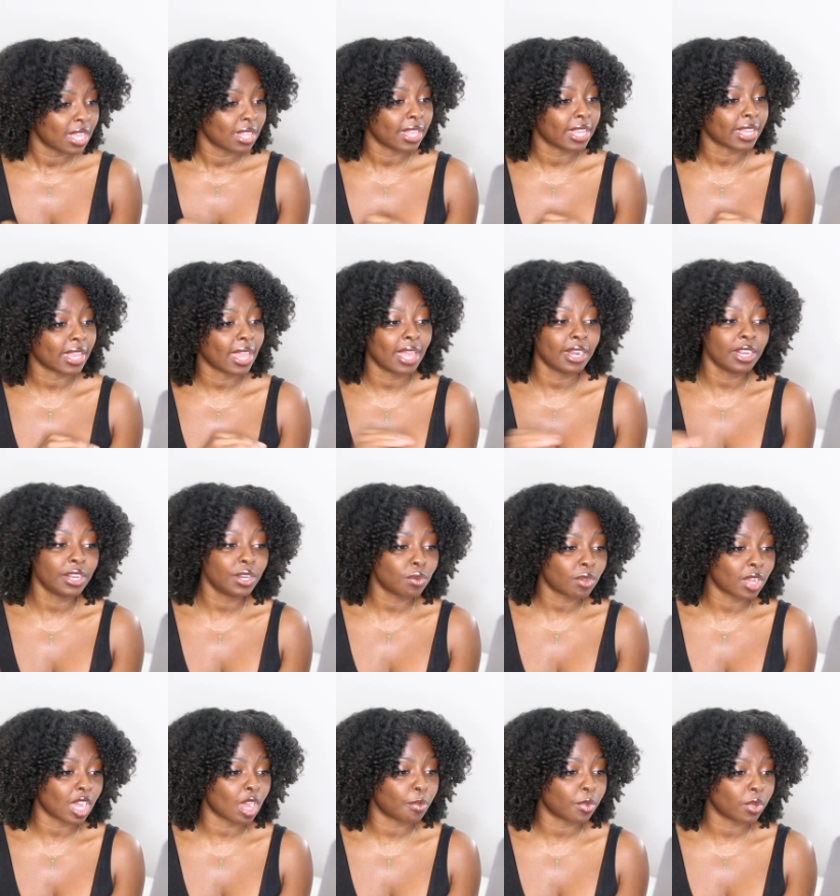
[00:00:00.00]
Like any
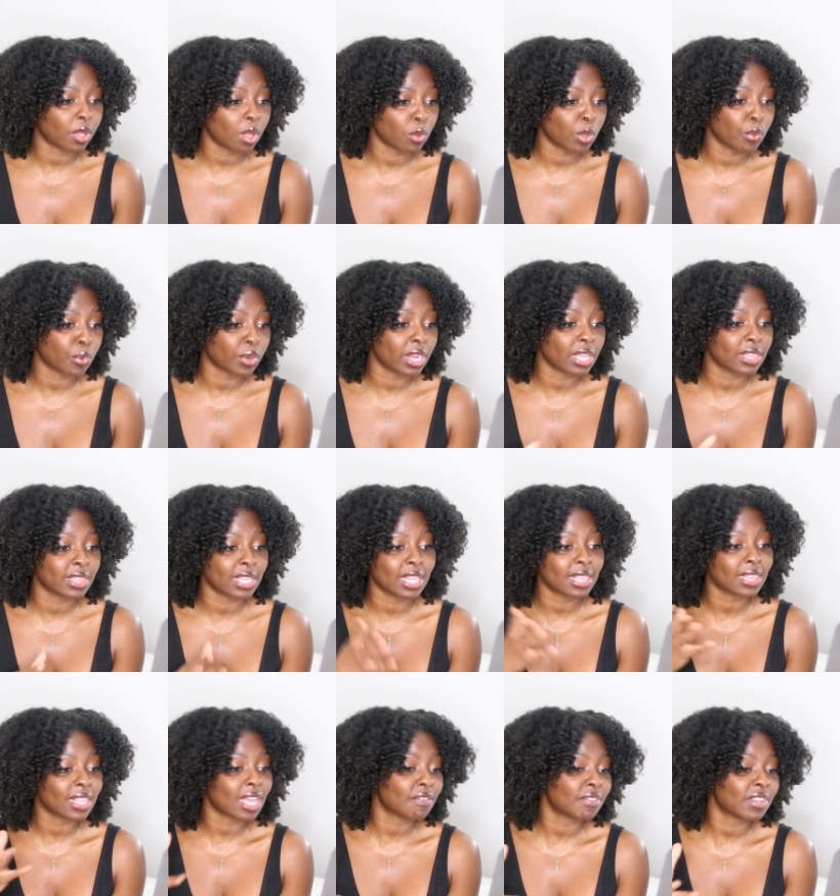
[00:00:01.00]
new couple, we were in
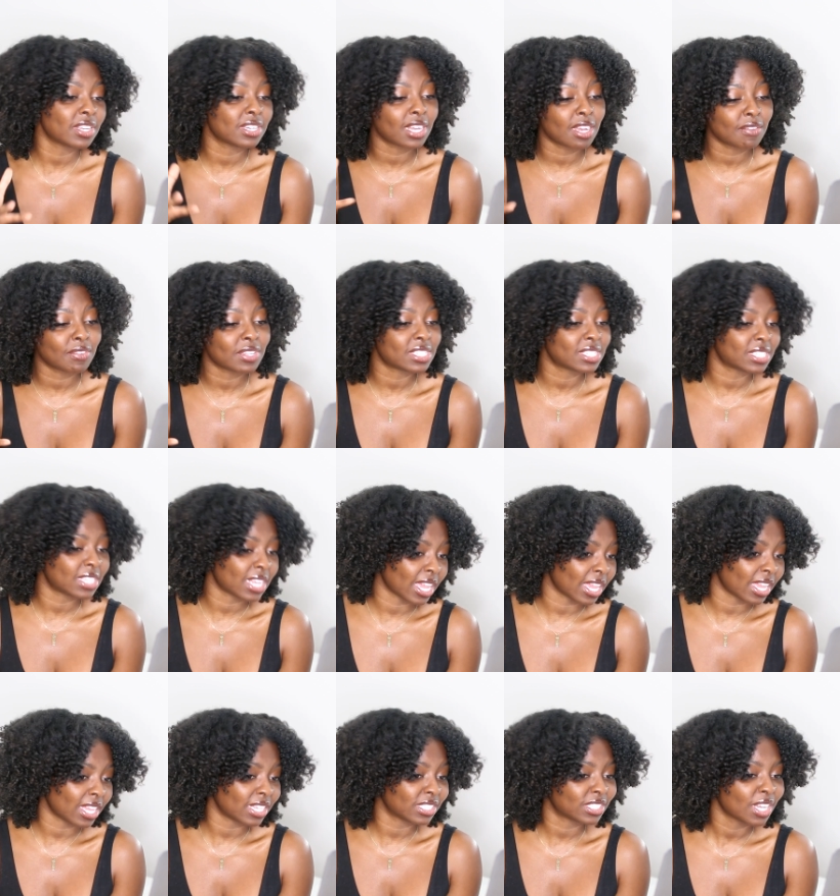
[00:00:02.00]
that lovey-dovey
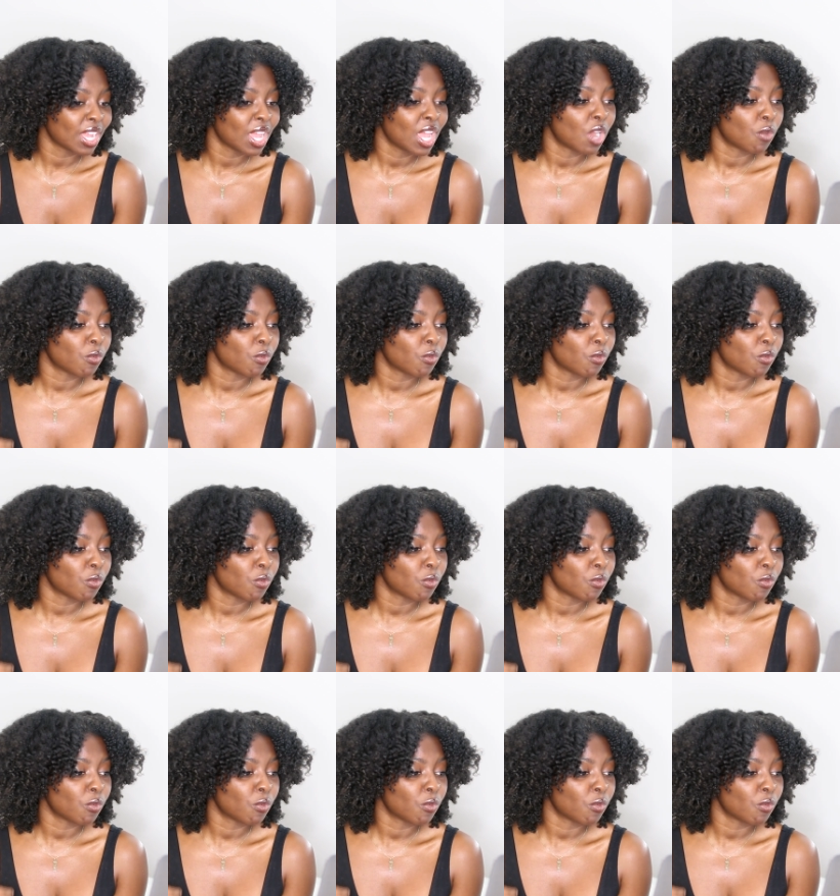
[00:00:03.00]
stage.